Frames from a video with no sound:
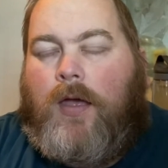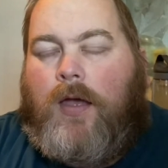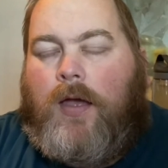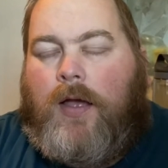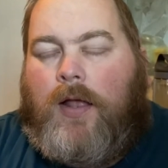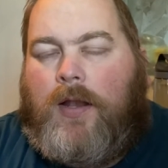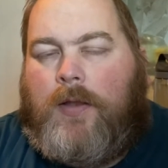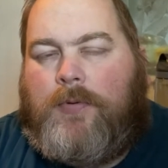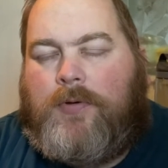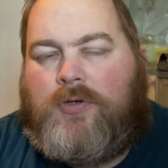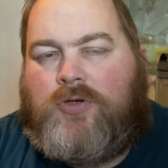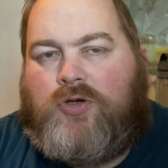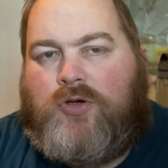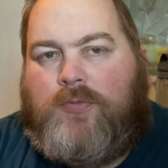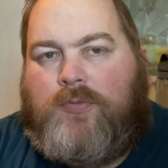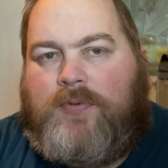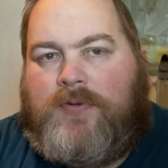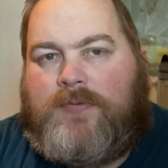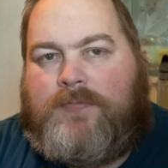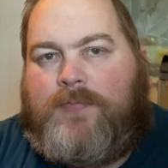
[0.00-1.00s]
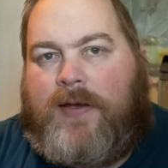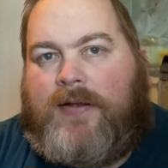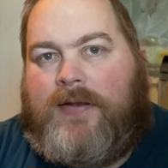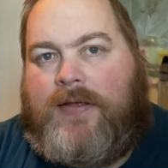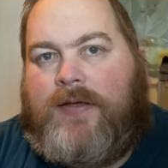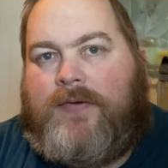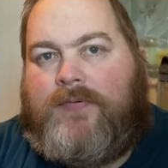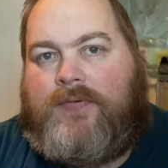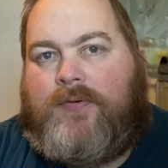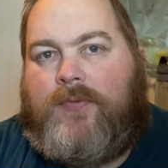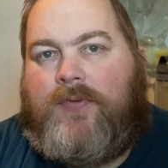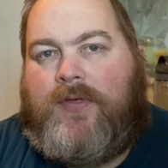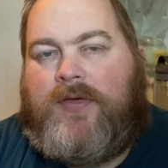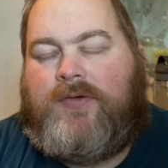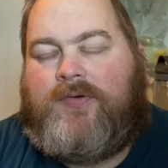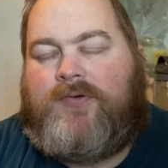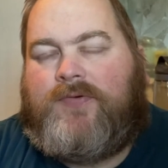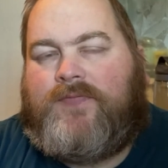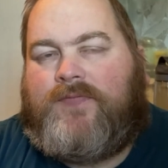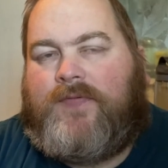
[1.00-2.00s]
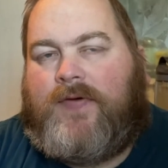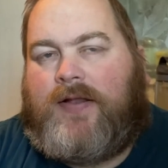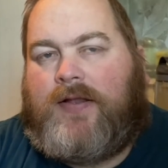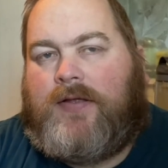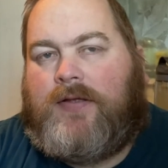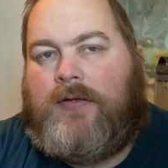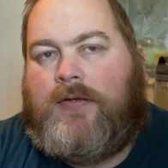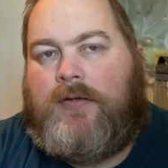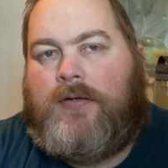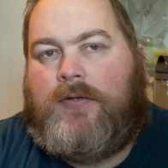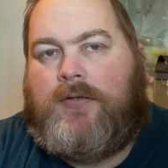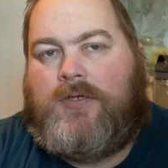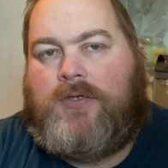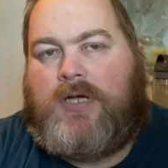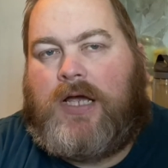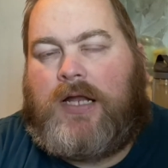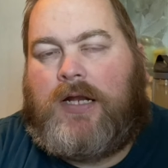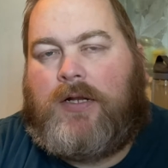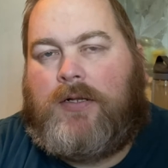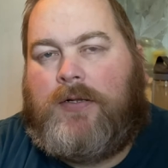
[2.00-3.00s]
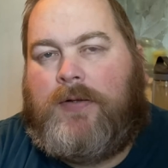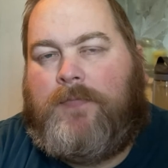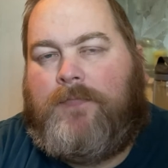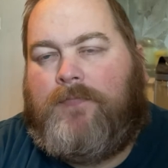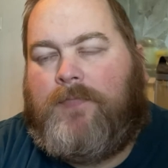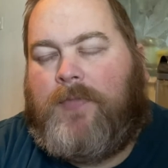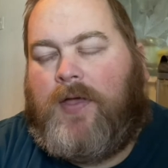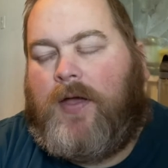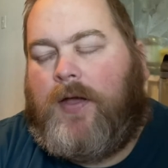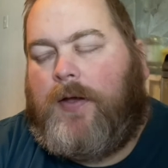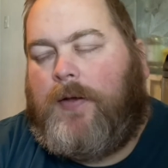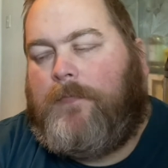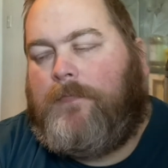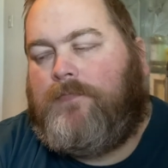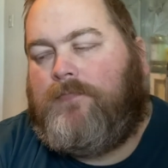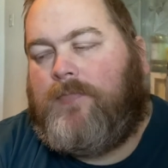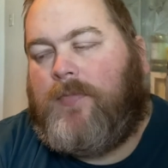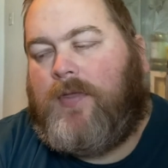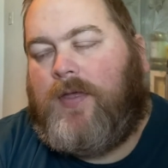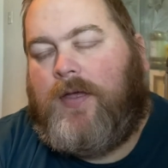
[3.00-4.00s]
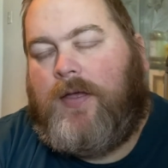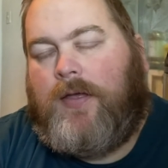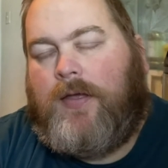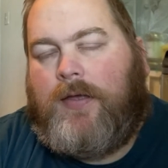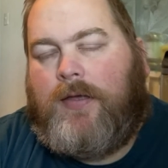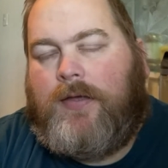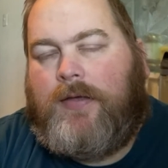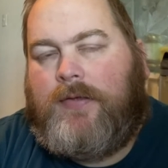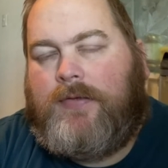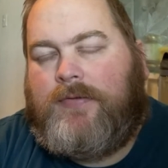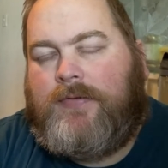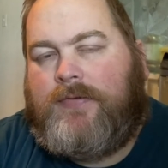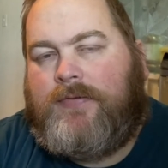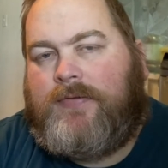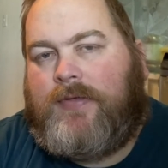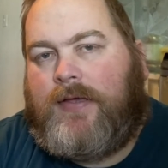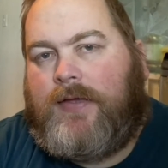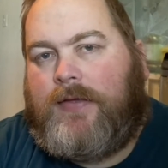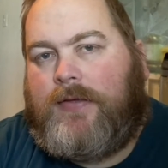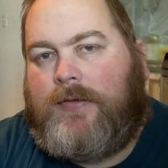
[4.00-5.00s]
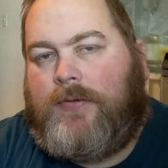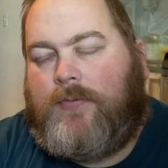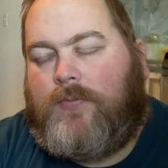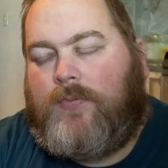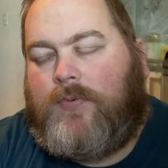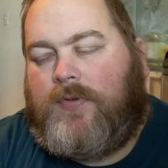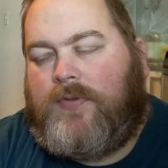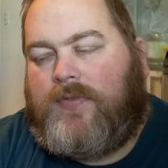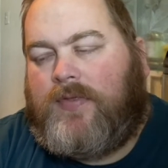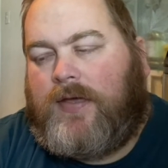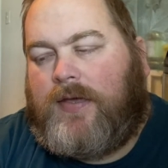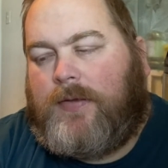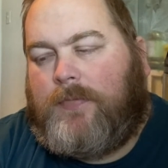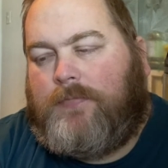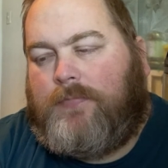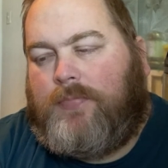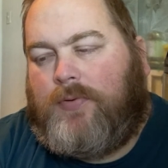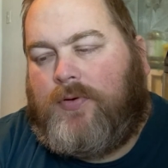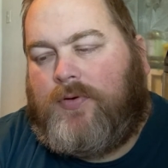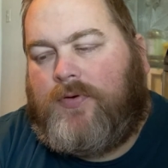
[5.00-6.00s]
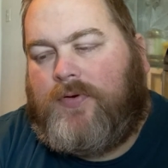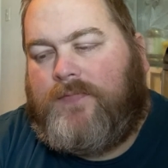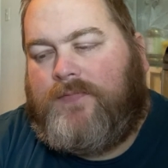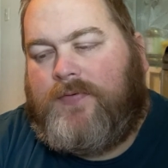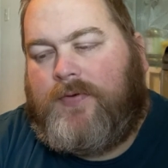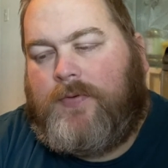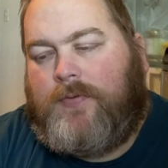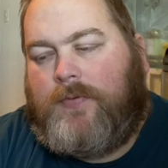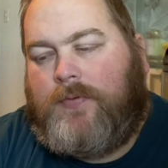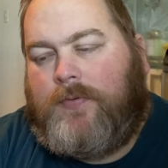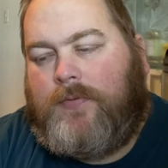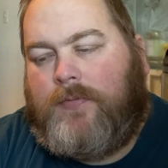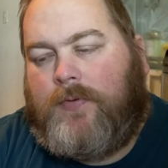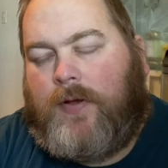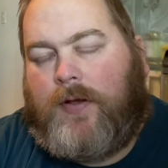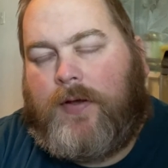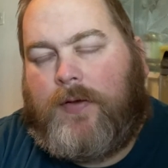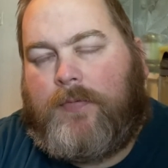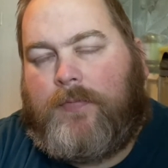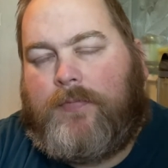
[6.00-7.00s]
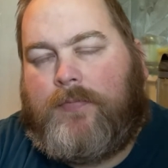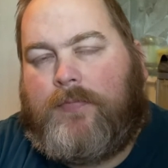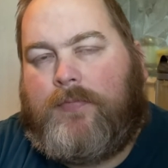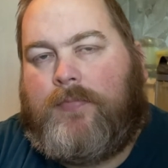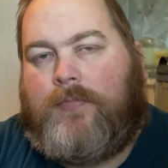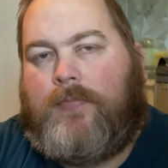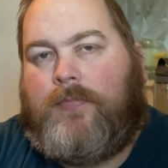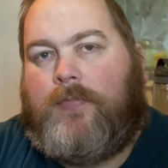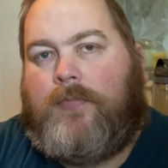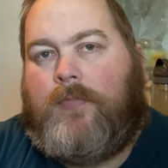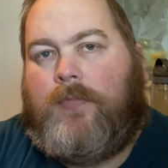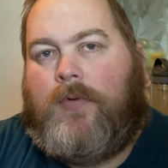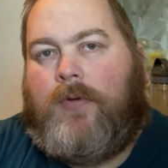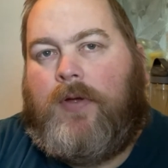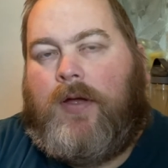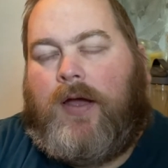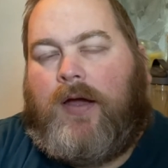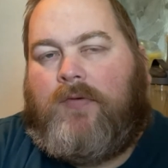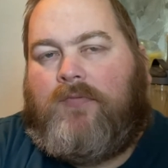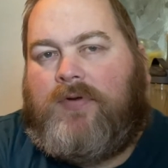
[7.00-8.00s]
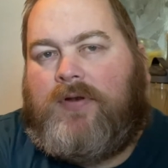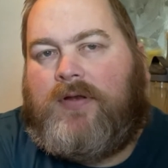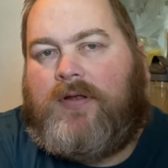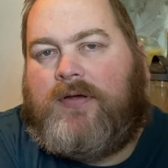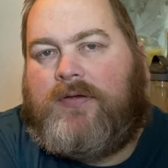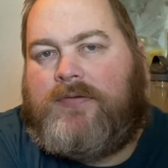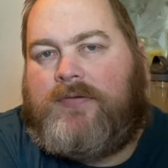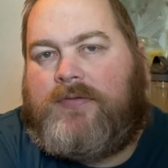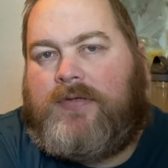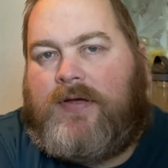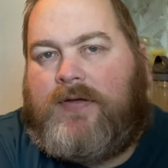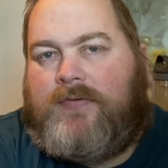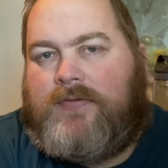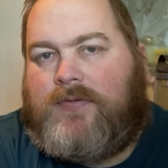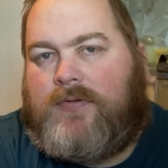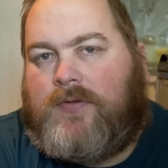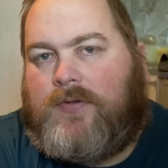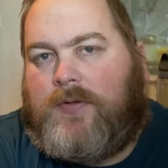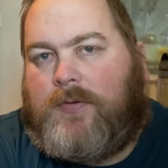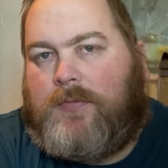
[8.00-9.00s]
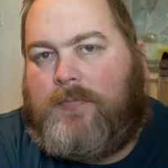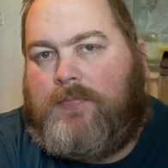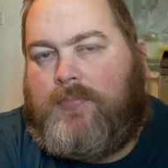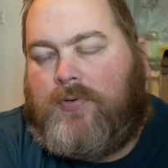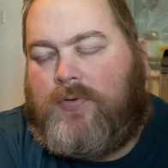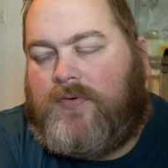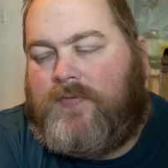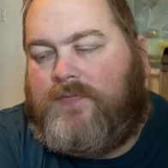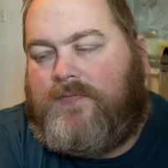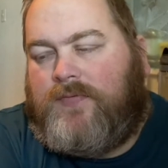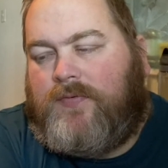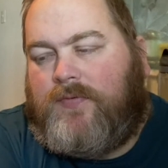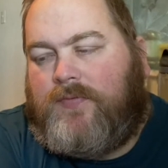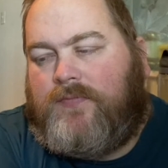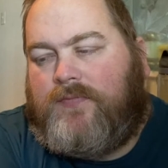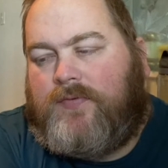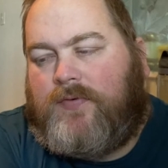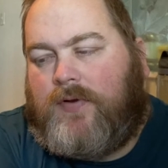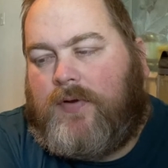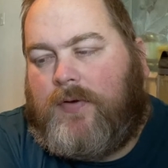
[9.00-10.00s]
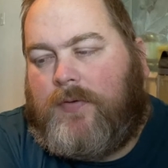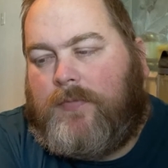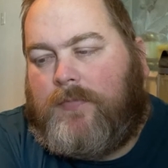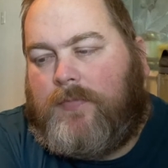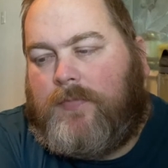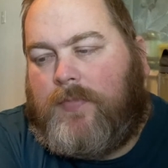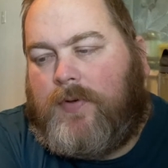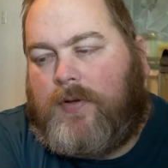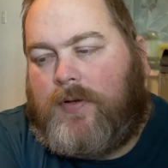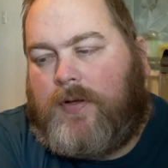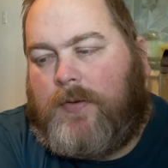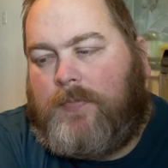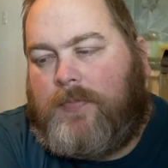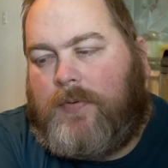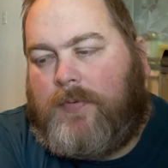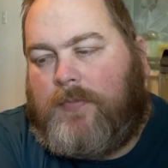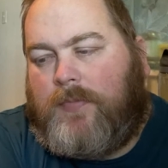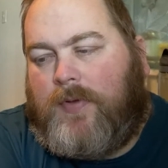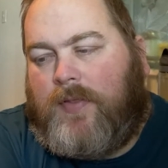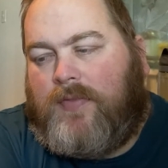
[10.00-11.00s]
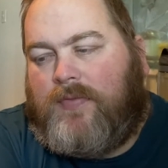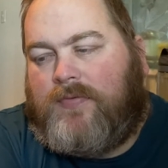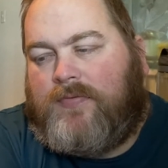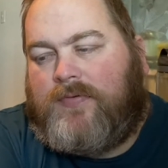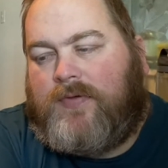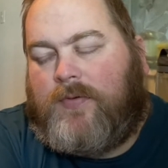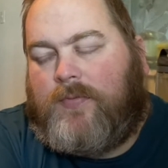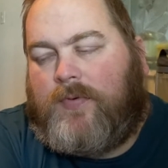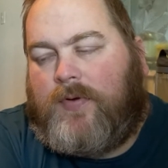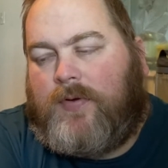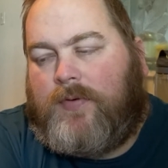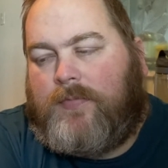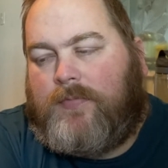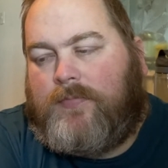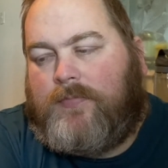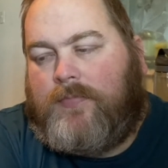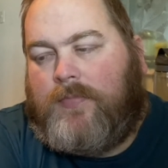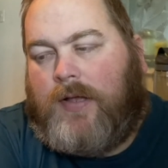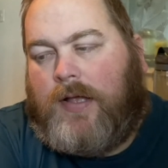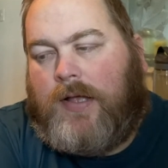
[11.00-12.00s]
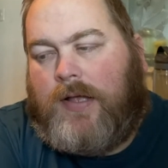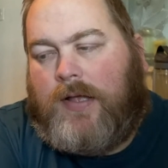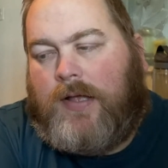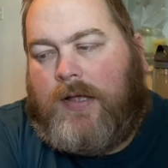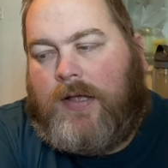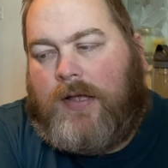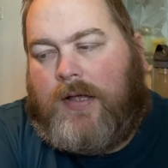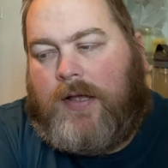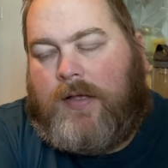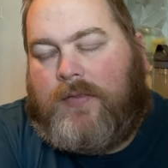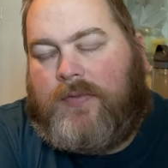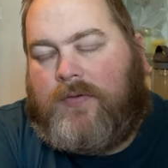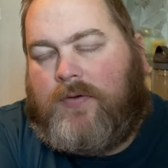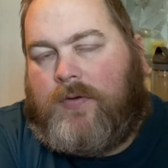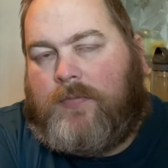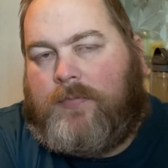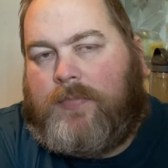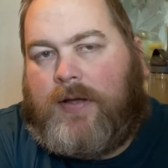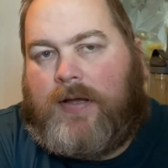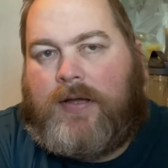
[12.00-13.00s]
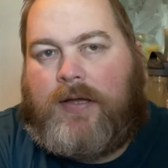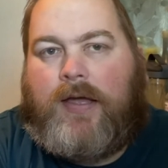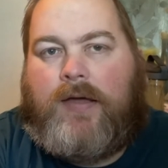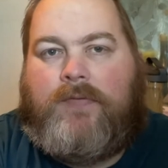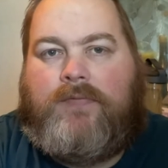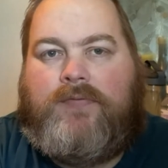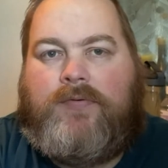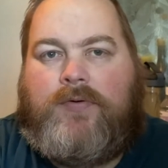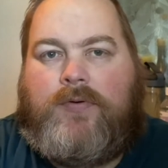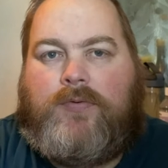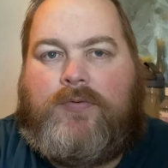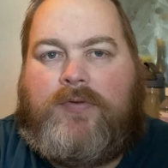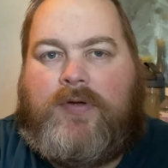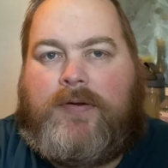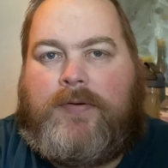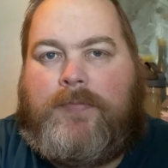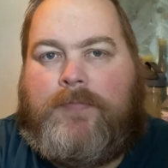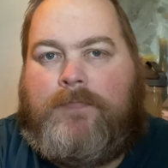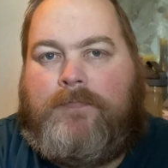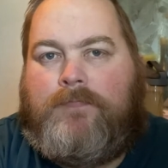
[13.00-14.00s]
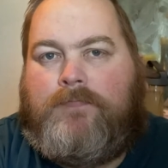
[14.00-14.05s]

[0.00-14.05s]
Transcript: Hello BookTube, it's Ben here from the History Fellow channel. Here today with a book review. I realised I hadn't done a book review for a couple of months, so I thought I'd better get a few done.